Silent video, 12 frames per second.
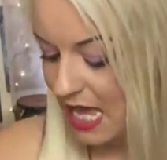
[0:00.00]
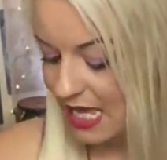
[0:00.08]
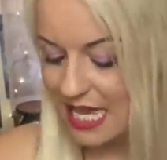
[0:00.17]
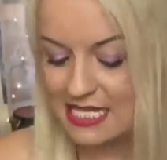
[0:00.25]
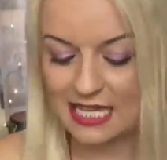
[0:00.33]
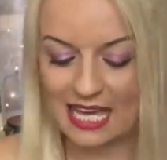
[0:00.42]

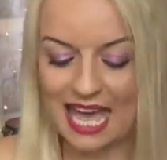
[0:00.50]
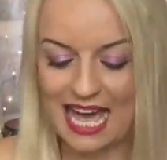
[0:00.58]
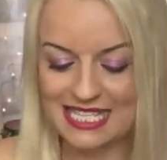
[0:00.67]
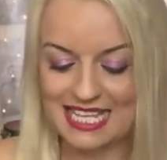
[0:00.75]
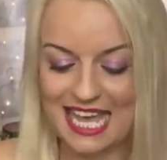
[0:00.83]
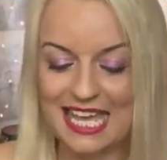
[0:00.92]
getting a
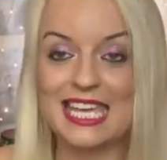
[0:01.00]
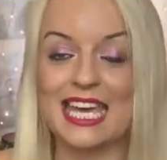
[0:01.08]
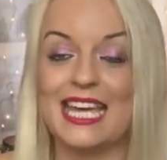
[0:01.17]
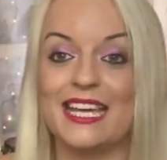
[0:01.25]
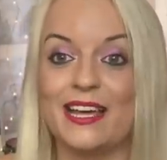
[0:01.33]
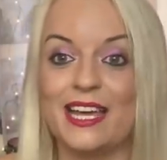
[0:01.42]
headache
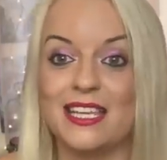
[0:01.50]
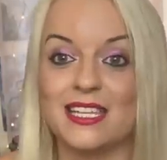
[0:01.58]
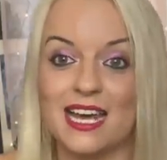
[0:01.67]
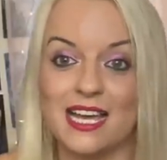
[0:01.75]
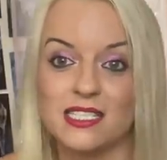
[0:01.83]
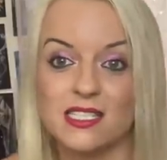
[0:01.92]
uh, in the
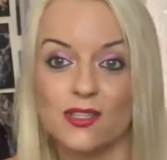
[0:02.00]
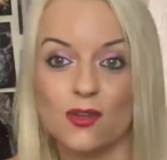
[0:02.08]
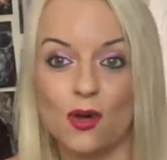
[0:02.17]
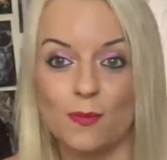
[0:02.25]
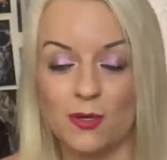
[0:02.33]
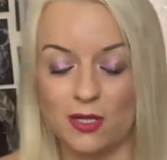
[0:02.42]
next
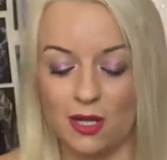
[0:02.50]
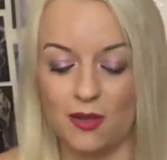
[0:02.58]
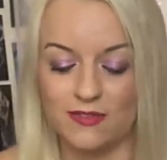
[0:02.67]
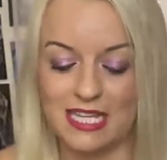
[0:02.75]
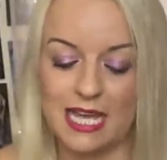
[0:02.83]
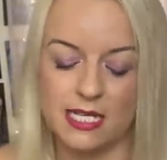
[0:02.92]
couple
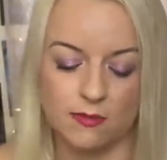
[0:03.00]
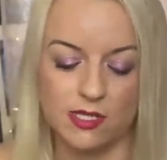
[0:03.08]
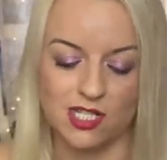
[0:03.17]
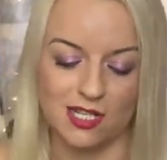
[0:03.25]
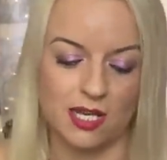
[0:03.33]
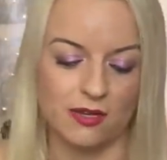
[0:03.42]
of days
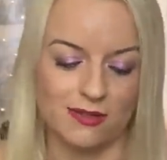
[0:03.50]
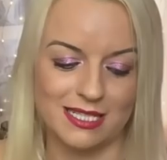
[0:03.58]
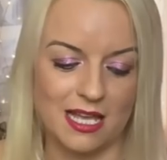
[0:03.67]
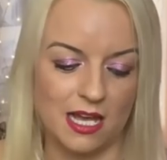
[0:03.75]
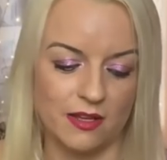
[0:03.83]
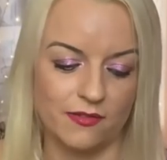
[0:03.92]
which i know is
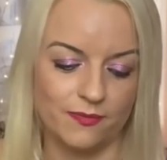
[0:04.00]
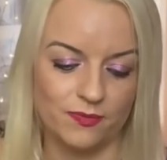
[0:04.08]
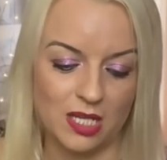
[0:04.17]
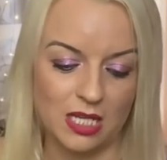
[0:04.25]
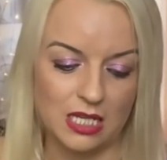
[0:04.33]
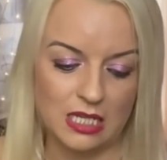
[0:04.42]
kind of
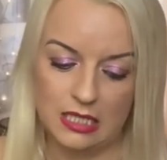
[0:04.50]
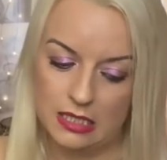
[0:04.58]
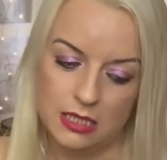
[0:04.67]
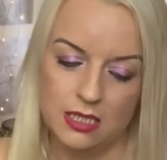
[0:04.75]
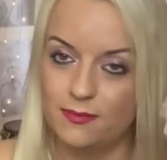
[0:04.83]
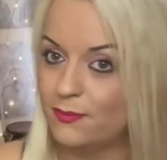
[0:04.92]

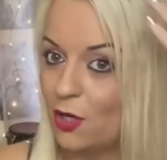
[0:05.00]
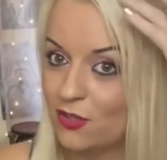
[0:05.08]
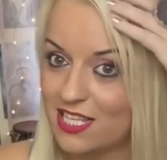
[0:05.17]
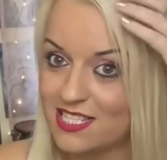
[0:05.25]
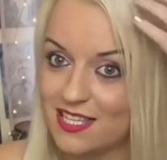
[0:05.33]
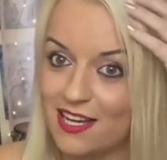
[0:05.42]
bit on
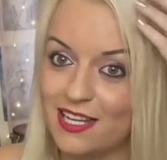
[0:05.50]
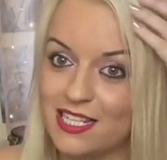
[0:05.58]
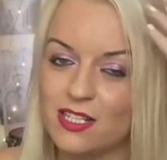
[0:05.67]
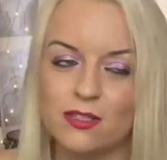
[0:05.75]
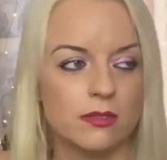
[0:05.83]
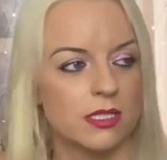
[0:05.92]
this
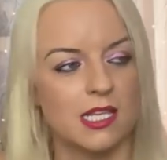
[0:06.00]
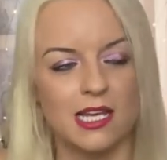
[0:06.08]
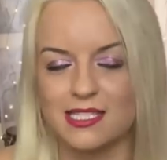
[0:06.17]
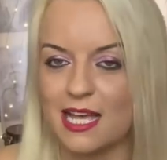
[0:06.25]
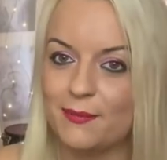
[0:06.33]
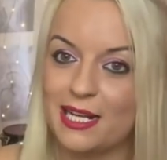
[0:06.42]
side, which
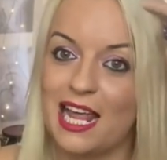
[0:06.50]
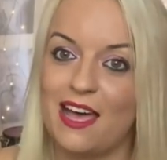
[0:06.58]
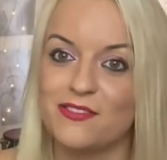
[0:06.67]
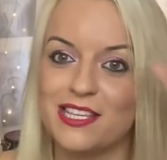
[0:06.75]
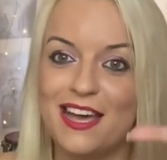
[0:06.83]
side's that, my left.